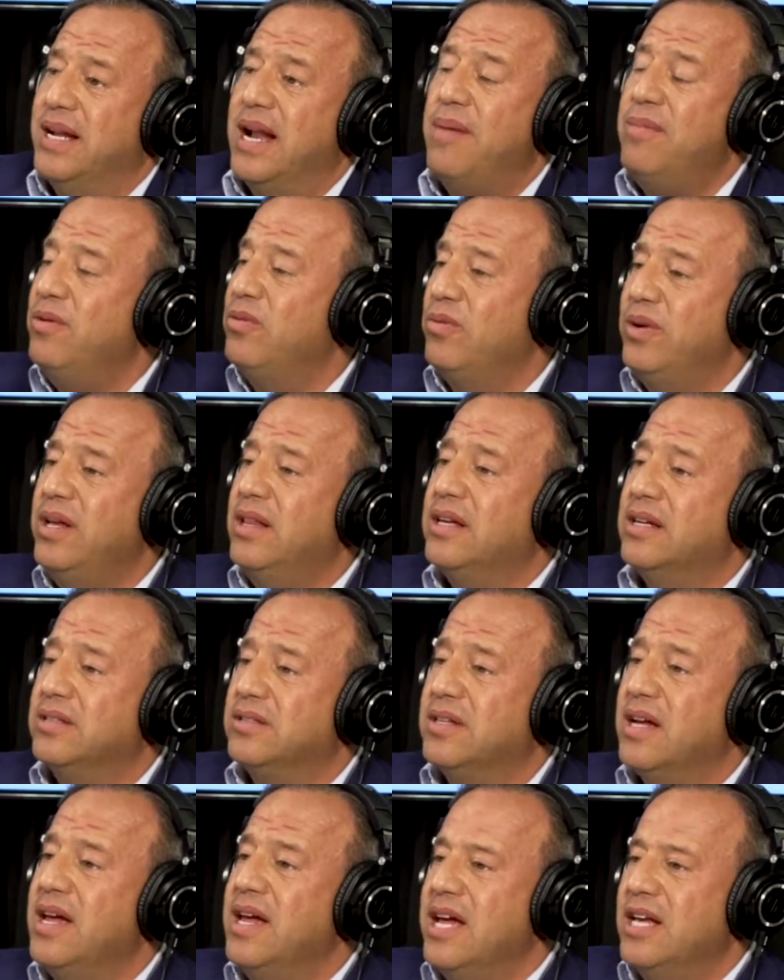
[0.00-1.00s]
And I'm a
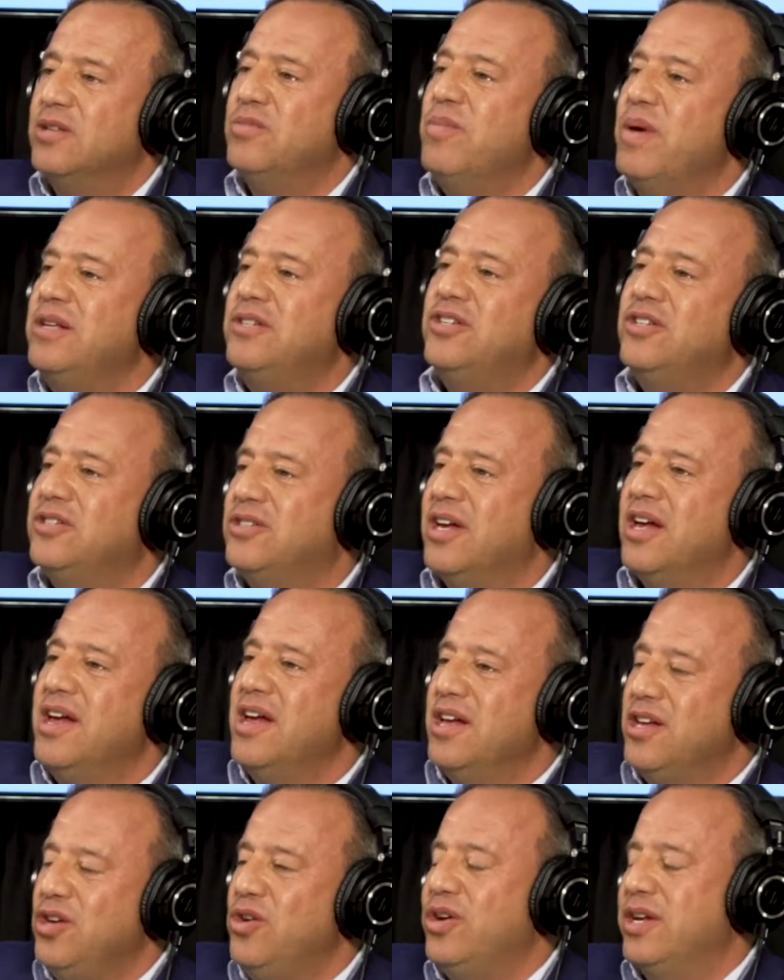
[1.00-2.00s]
realist. As much as
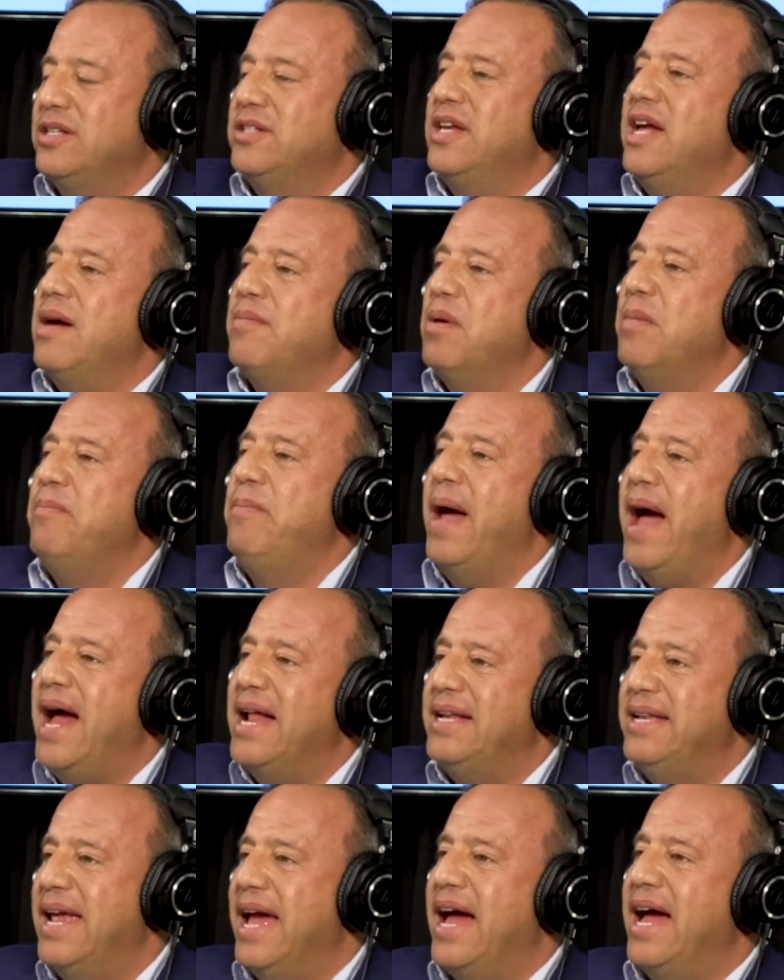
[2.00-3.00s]
you could say I'm a
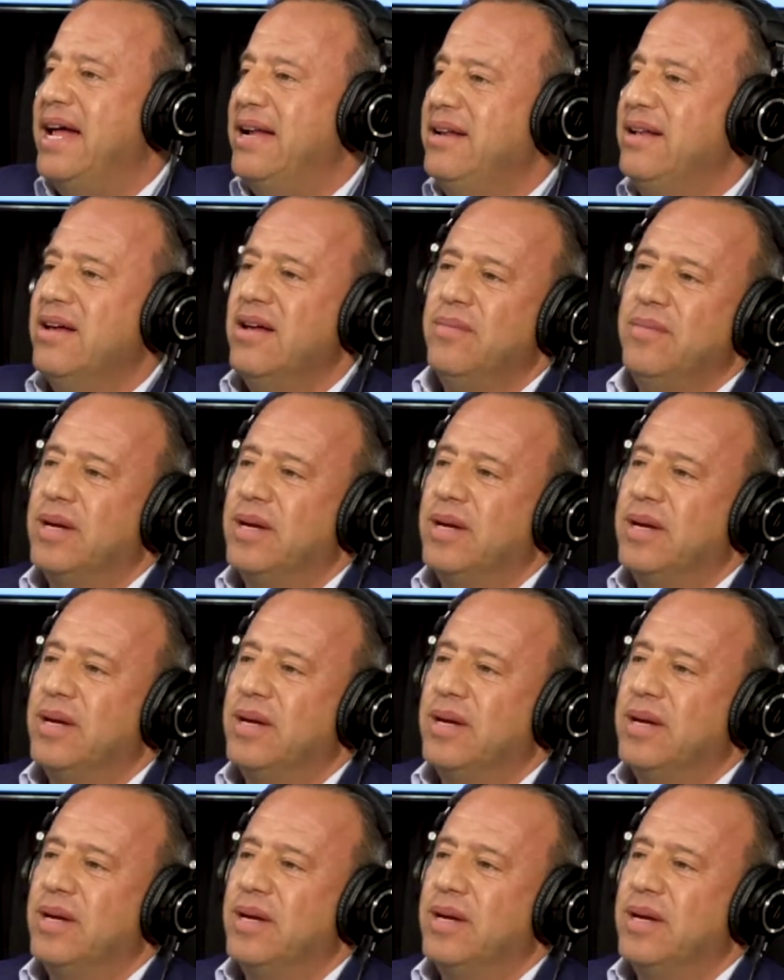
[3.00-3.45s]
bad dad